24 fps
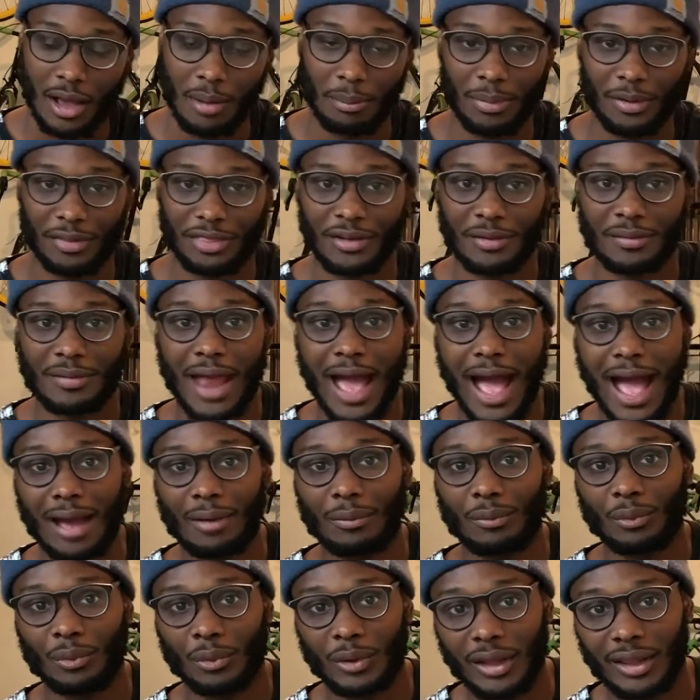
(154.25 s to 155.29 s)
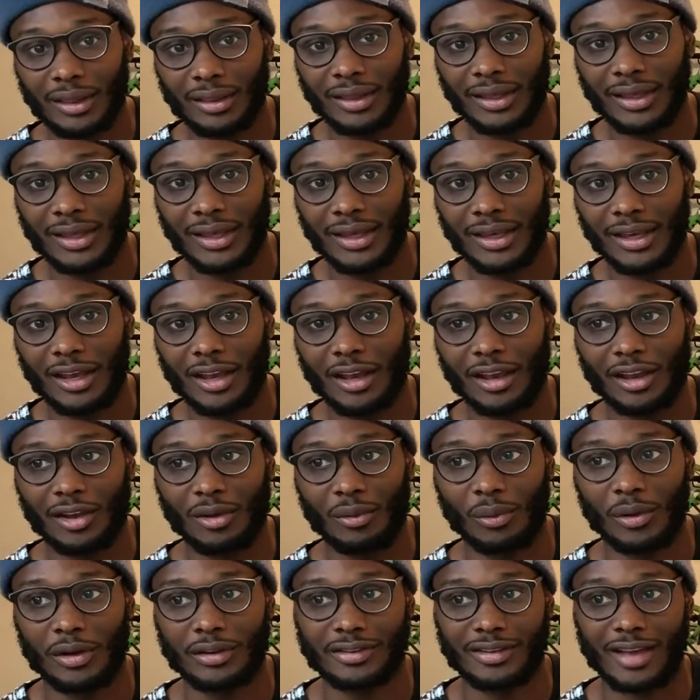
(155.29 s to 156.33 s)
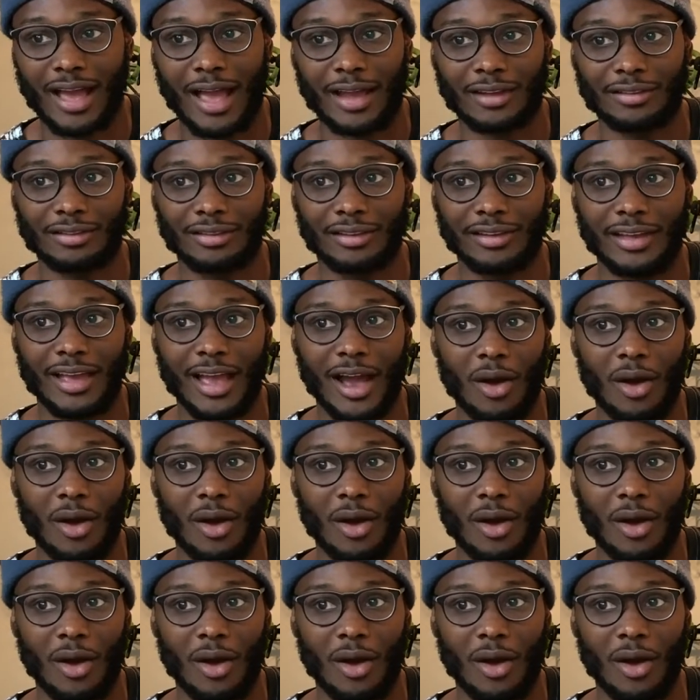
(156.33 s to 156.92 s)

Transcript: but they're not really going to actually